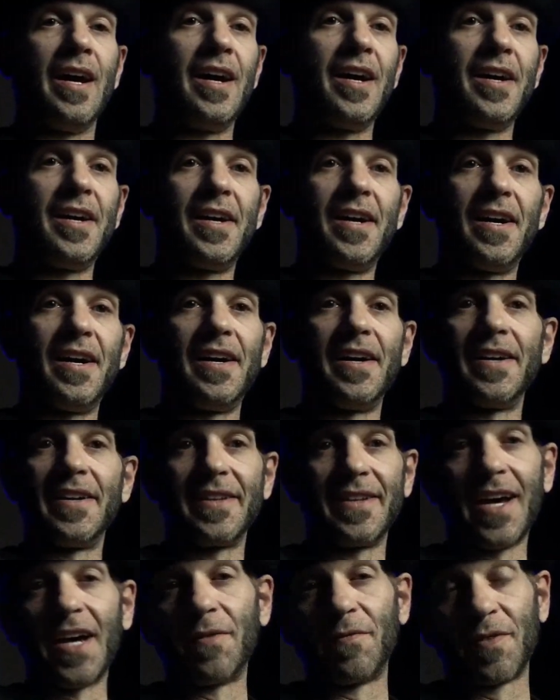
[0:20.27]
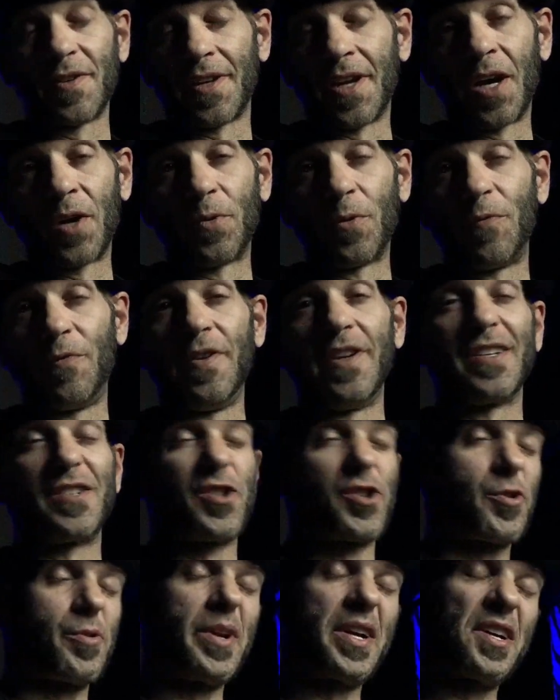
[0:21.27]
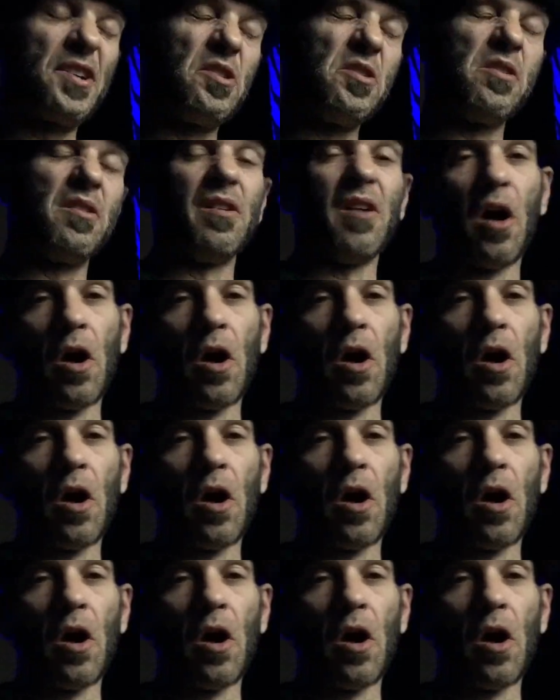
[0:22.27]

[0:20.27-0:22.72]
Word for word: Night photography, it's trickier,